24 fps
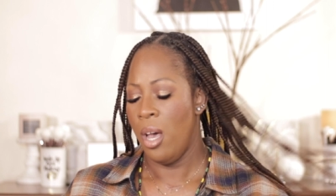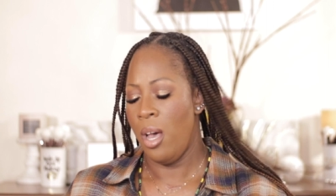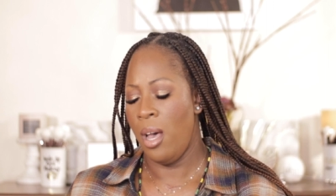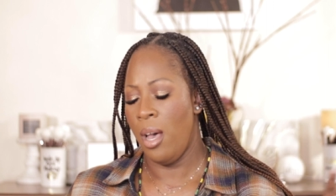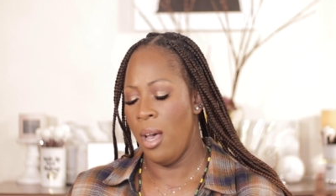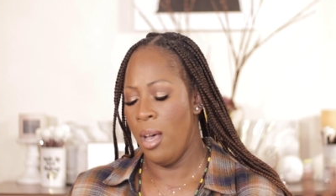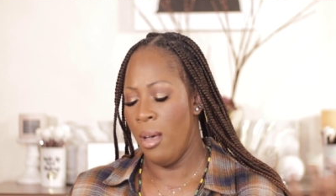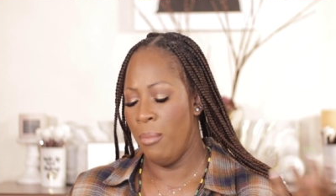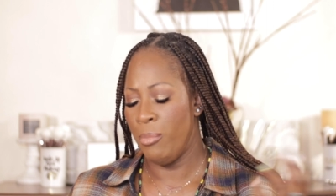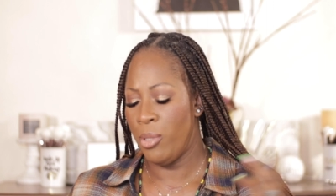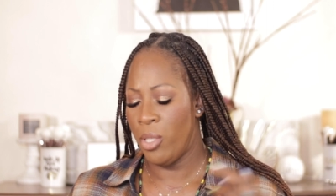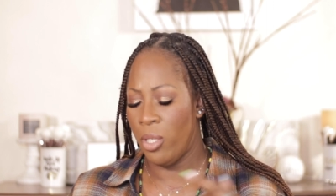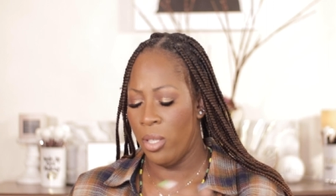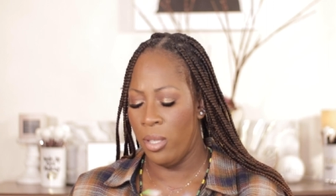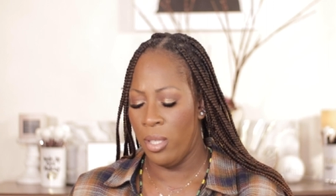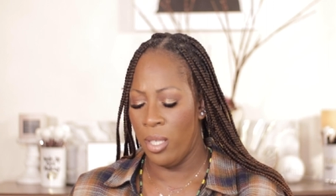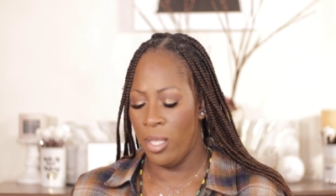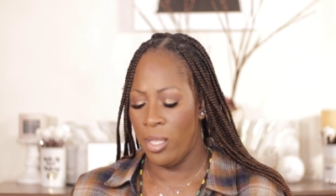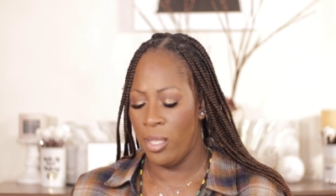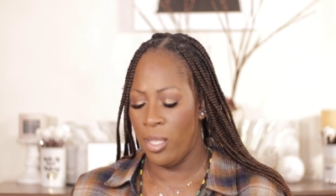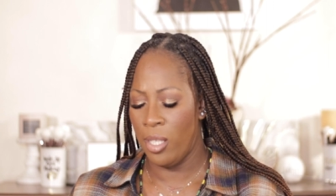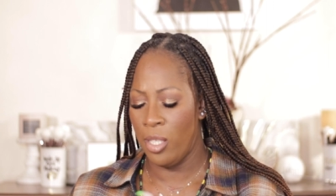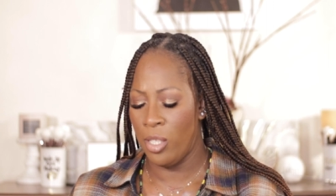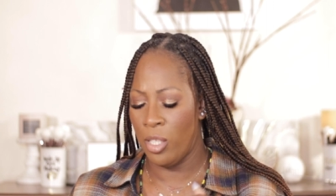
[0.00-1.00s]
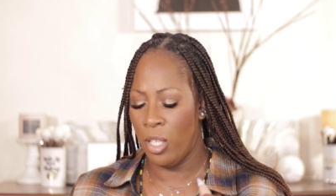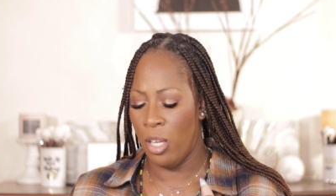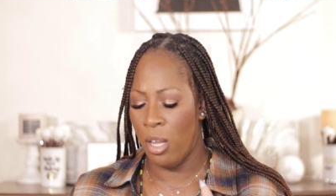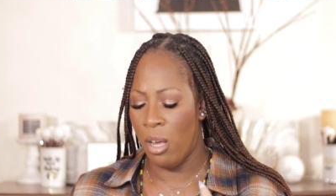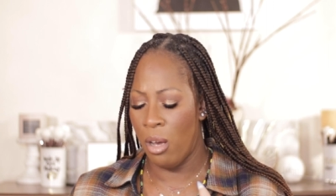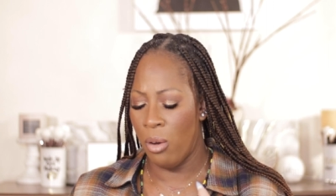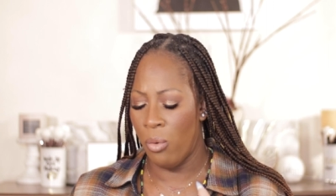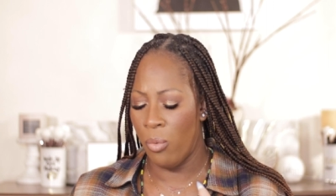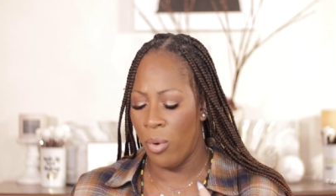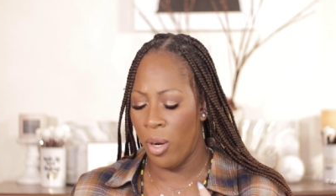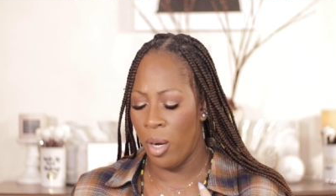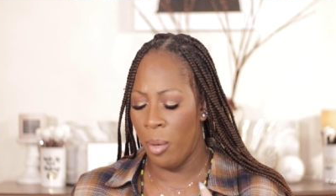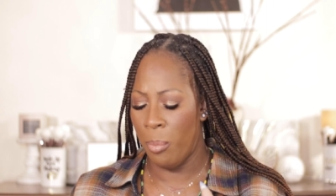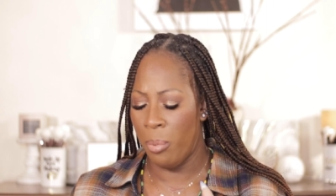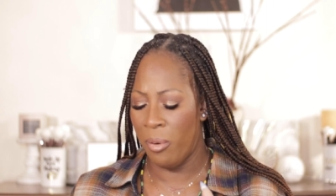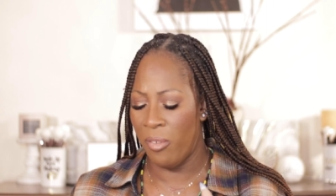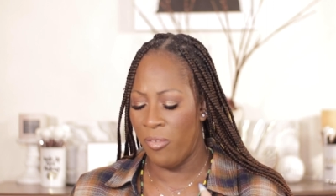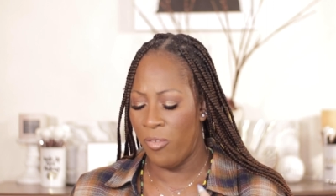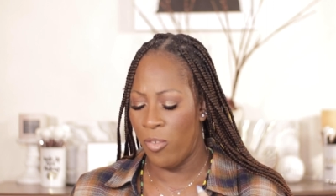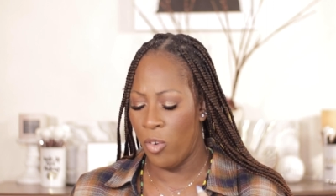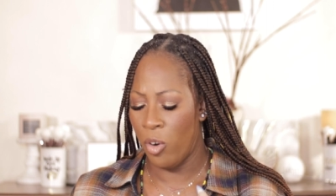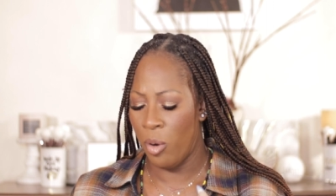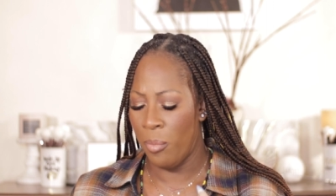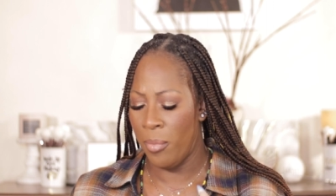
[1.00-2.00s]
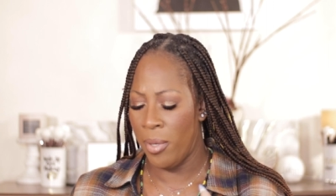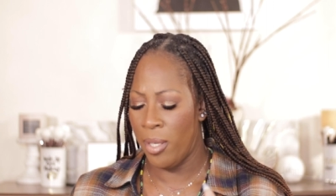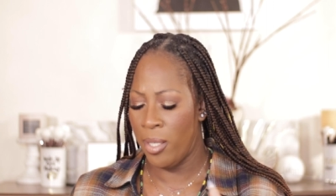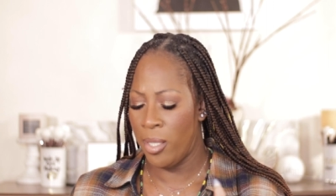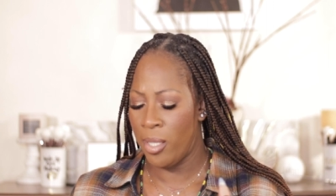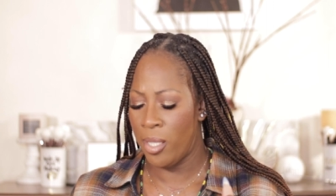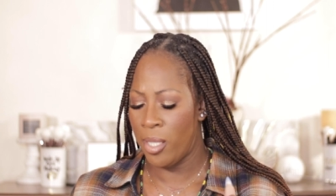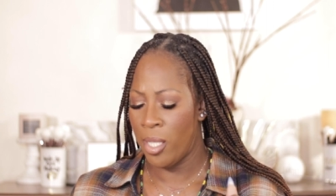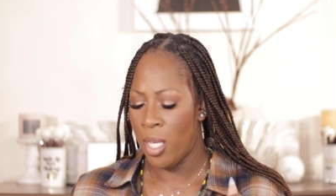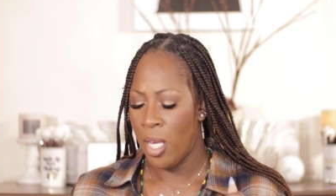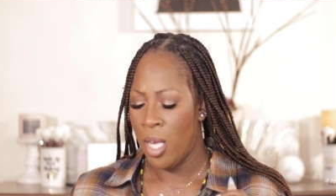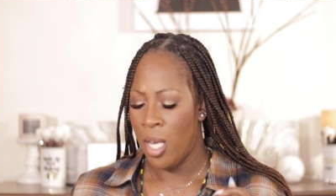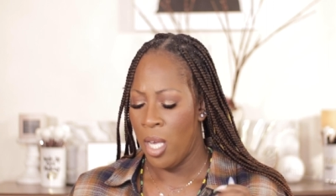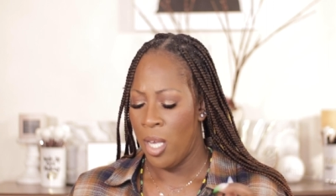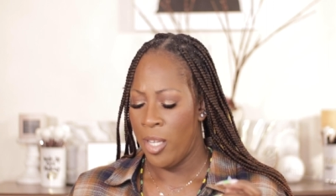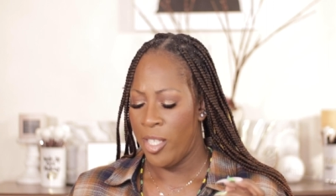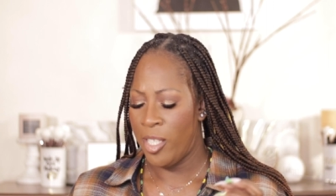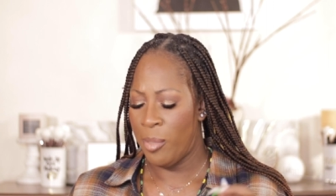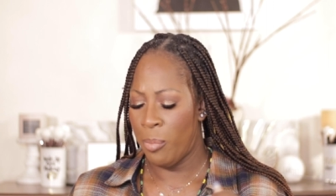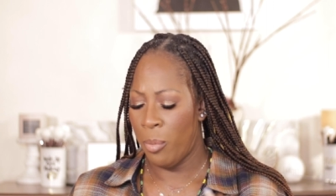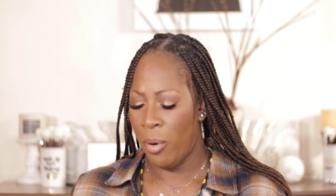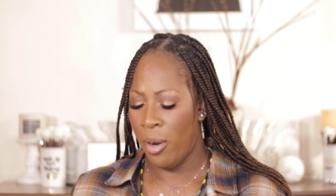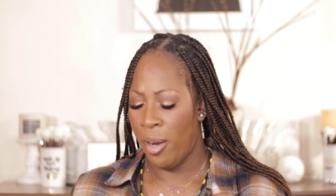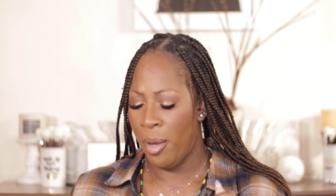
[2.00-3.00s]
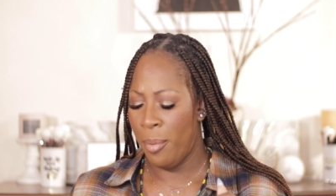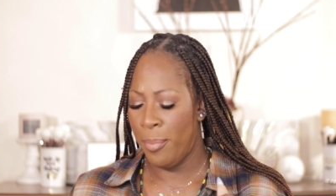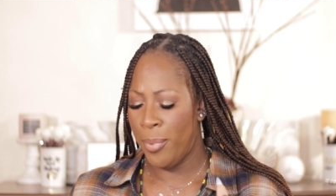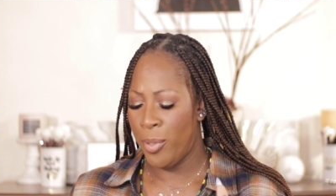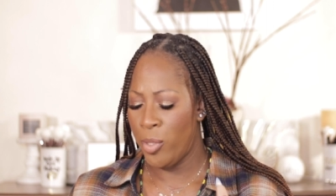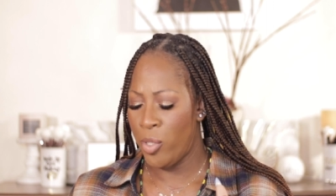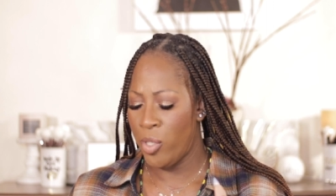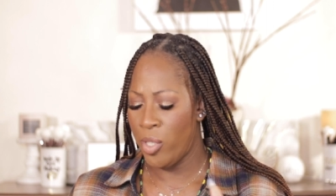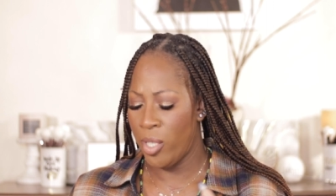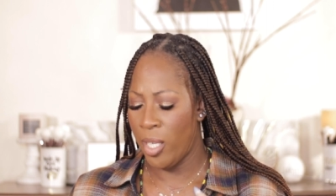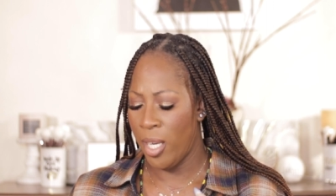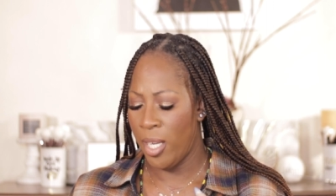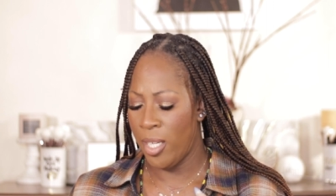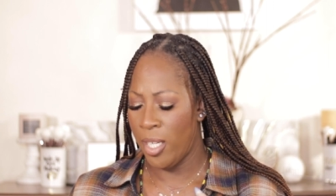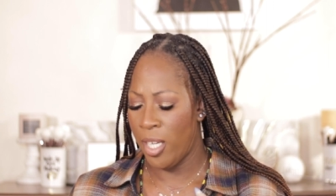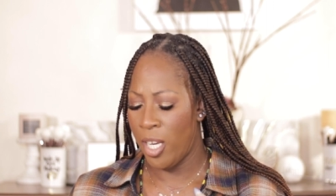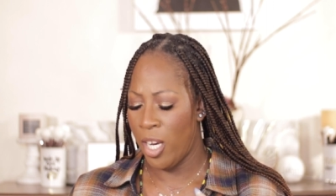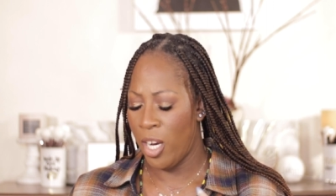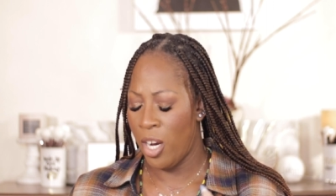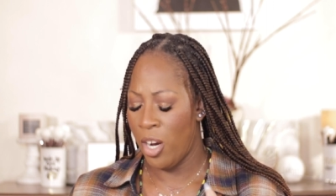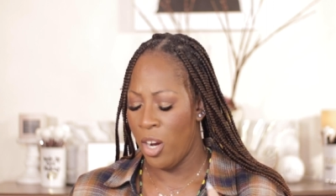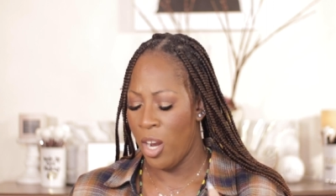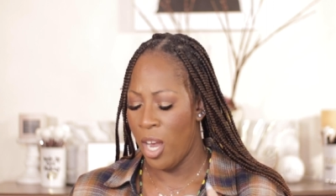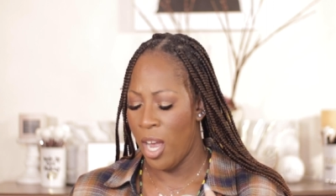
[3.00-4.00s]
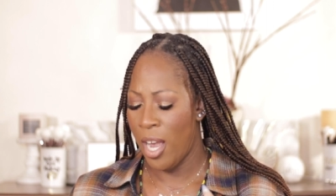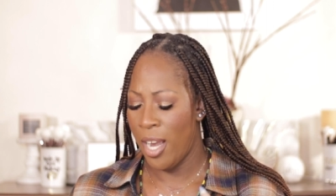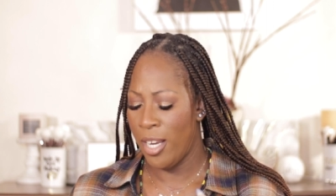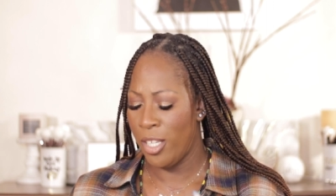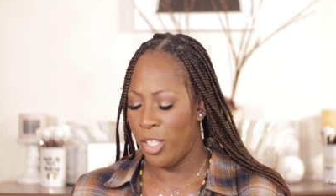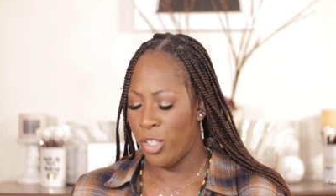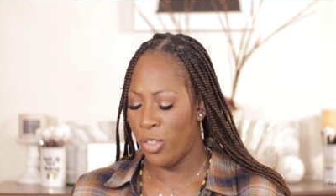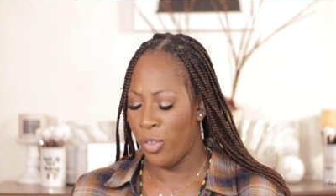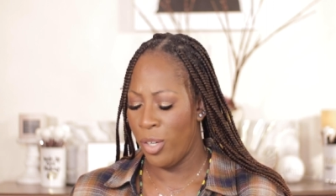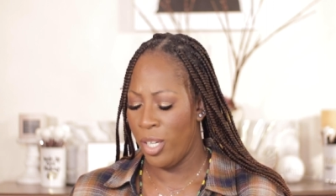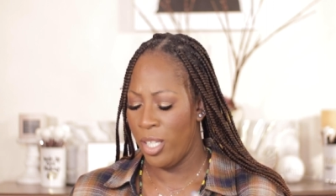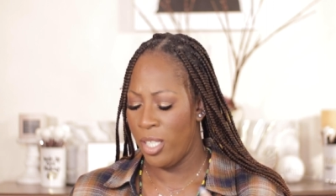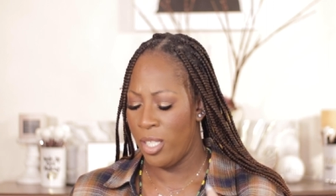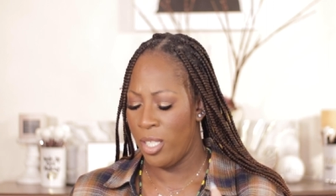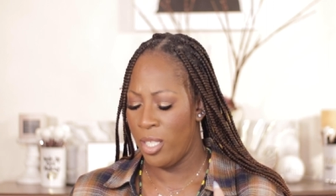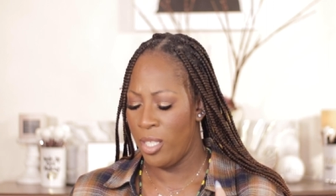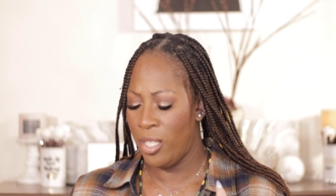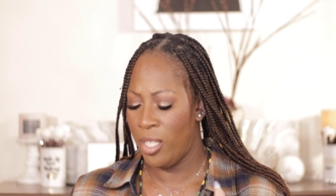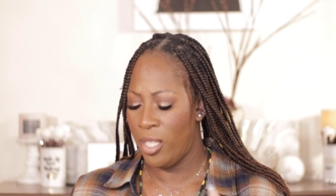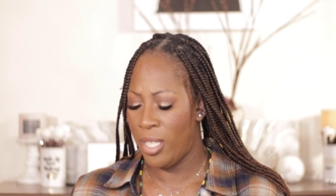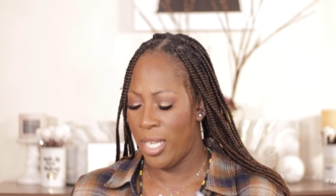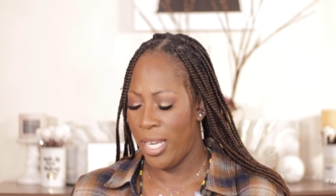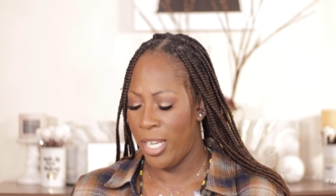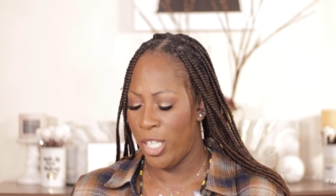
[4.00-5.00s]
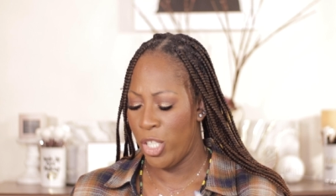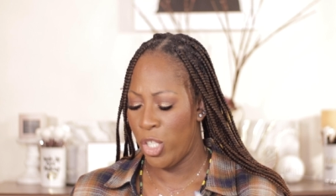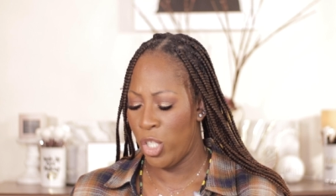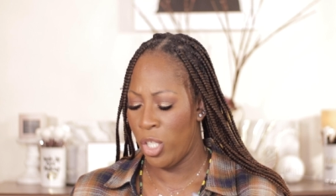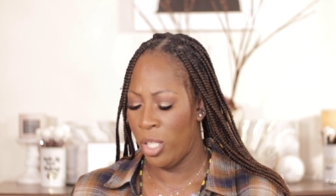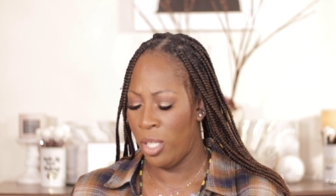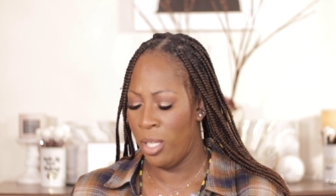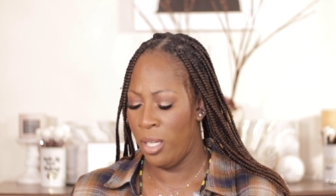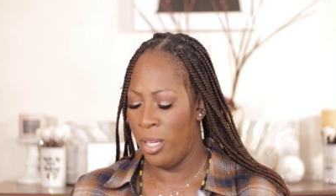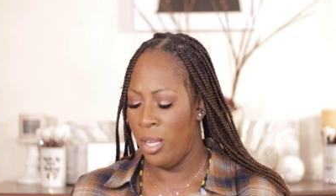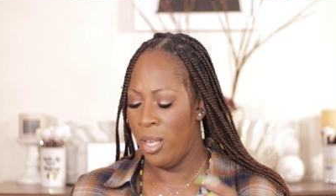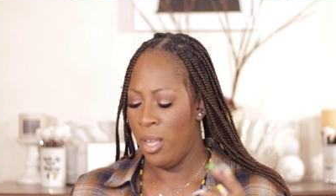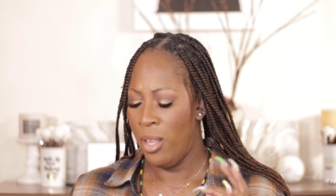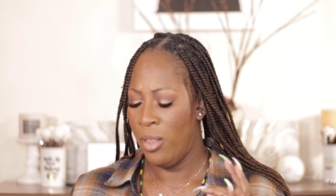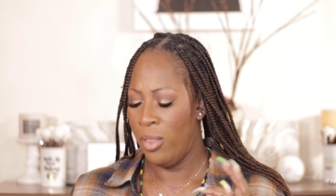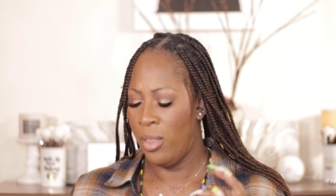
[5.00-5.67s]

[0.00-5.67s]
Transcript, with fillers: Um, so this is Longwear Performance Sprayable Skincare Hydration Station,